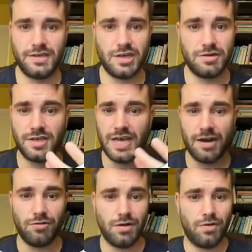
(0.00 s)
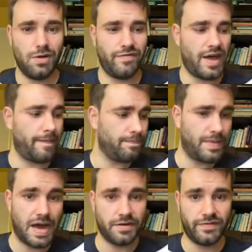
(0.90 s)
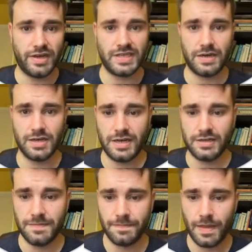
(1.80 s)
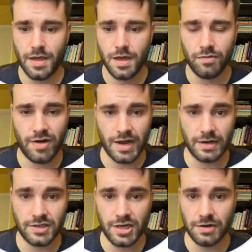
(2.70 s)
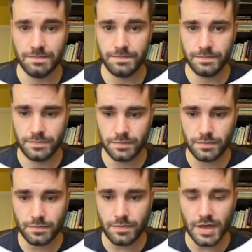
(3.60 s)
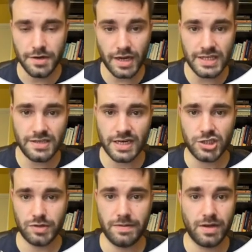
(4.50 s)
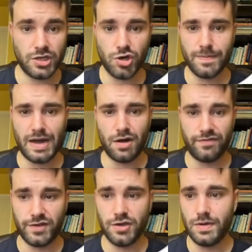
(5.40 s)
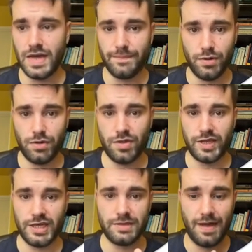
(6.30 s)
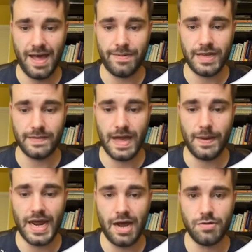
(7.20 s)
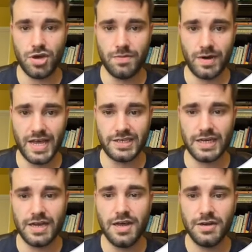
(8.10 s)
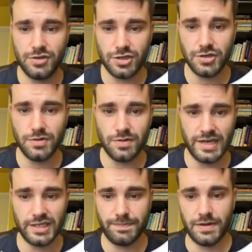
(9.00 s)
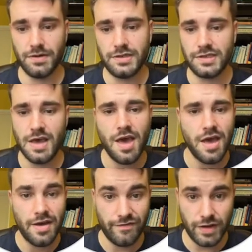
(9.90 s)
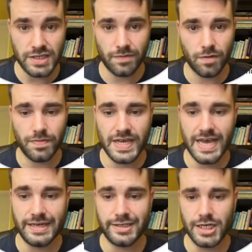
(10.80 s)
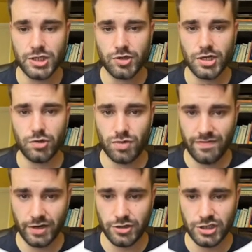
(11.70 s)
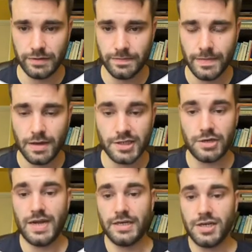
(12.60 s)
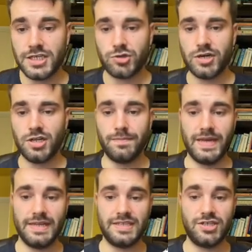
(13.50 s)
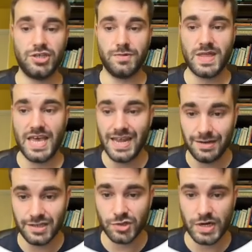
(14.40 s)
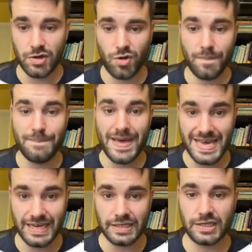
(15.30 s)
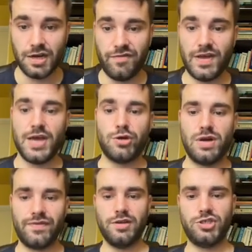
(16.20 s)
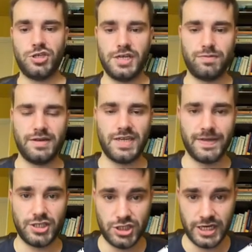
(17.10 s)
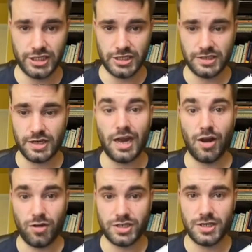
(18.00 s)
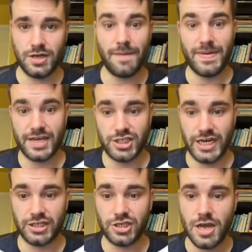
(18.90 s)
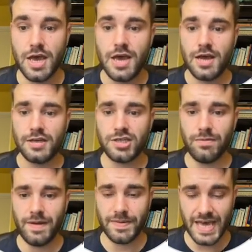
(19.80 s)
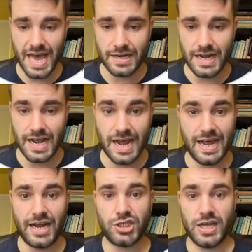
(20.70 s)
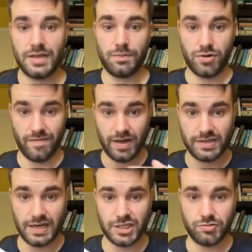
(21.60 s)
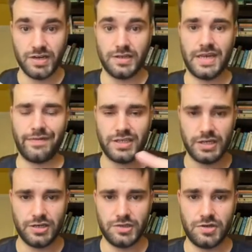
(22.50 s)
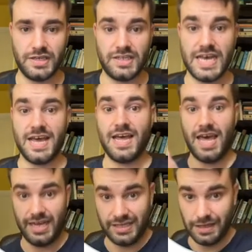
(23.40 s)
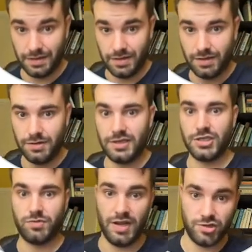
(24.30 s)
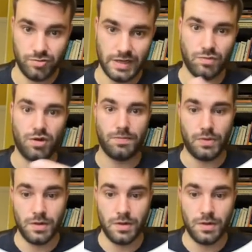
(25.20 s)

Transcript: So just get all of that bad advice out of your head. Right, so 19th century. We're going to talk about a few important things that were happening then and how you can relate it to these books. First of all, the Industrial Revolution. So industrial means to do with industry or making stuff. Revolution is when something changes a lot, a big change. So began actually in the previous century, the 1700s is the 18th century, it's always one more.